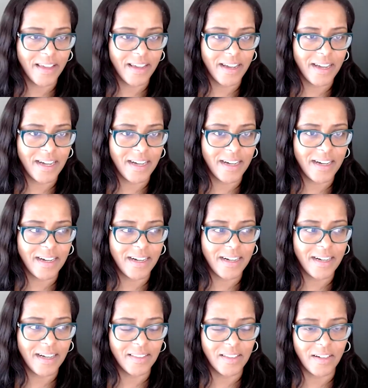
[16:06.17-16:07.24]
think uh,
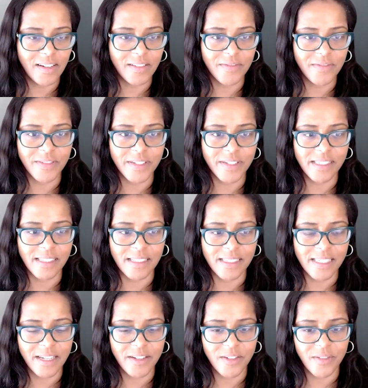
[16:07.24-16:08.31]
a lot of
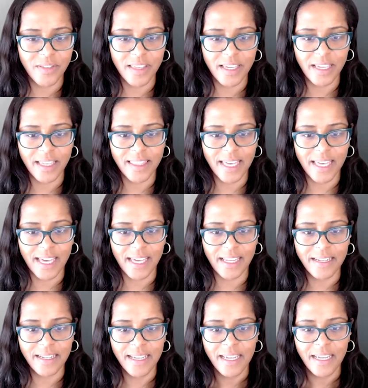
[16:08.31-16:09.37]
reasons. I do think
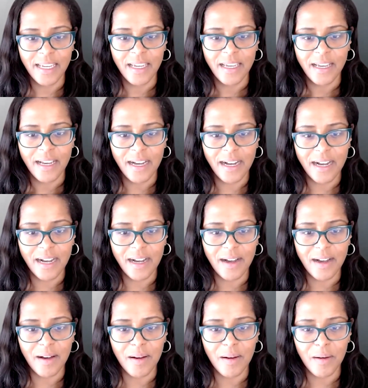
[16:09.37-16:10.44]
that
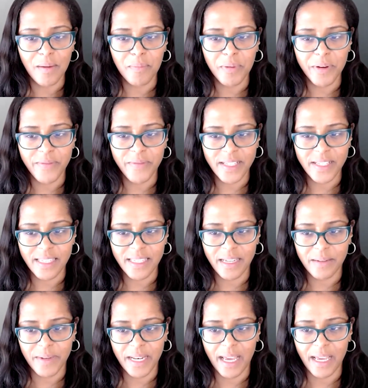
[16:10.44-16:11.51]
uh, previously,
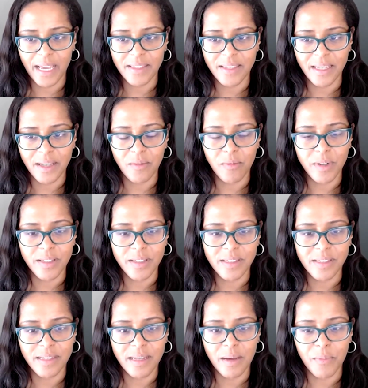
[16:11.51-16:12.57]
I'd been asked, like, what
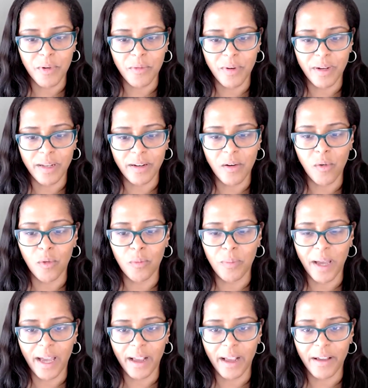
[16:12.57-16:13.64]
is the number one
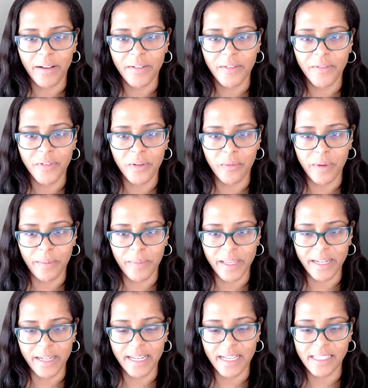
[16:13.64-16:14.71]
holdback for
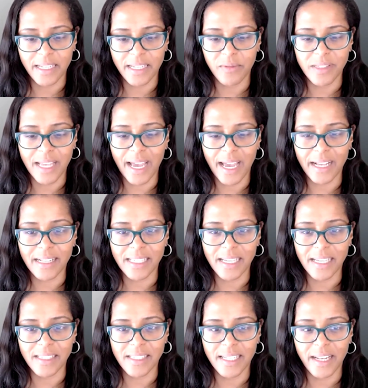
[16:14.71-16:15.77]
women? And I said it was
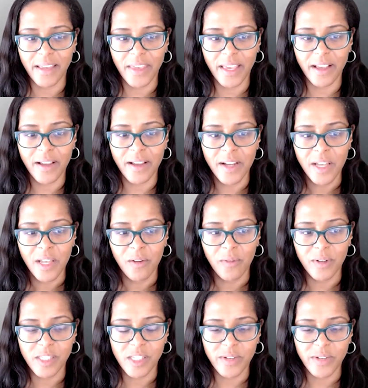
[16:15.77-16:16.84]
access. And I think
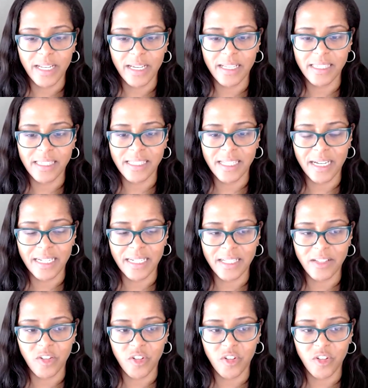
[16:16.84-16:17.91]
what Serena has done
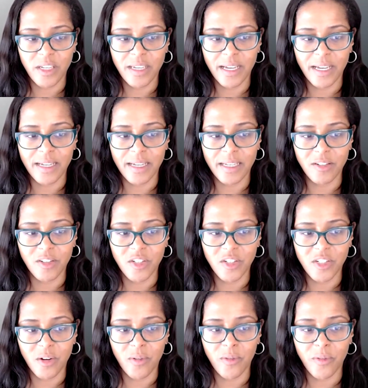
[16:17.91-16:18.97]
is she
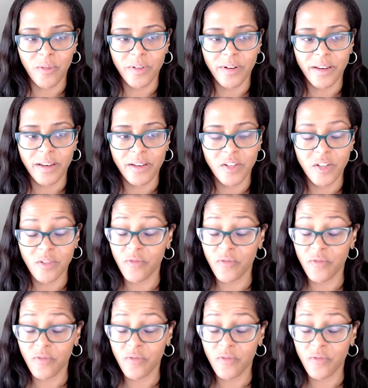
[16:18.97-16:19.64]
has shown,